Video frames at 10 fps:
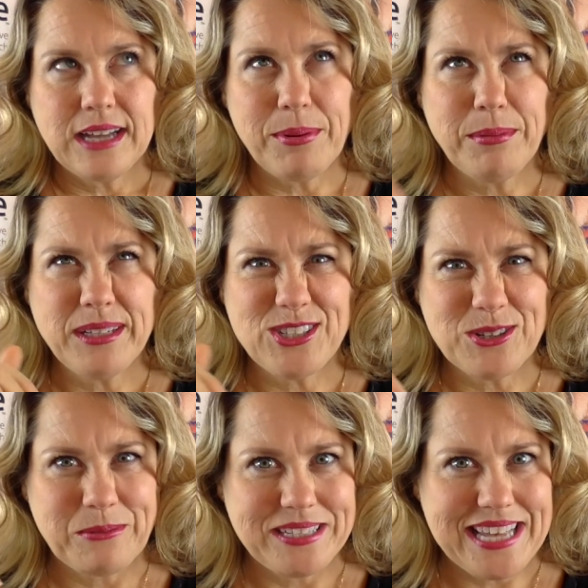I probably
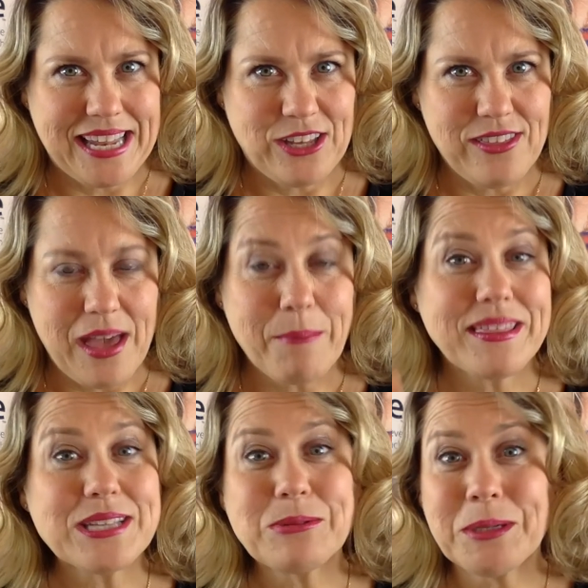shouldn't be telling you that, but
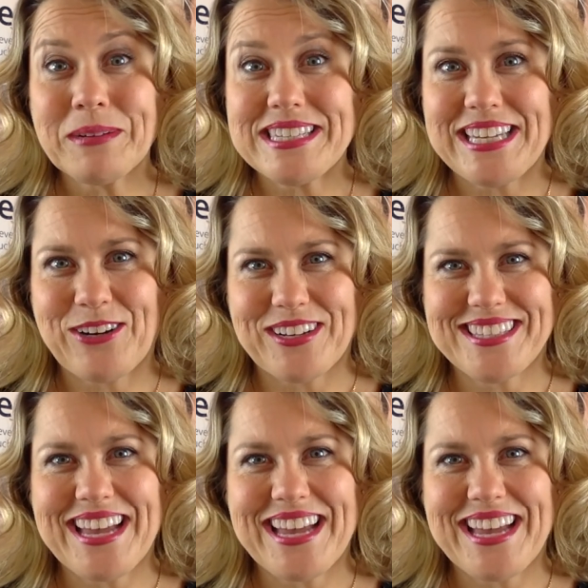that's one of my secrets.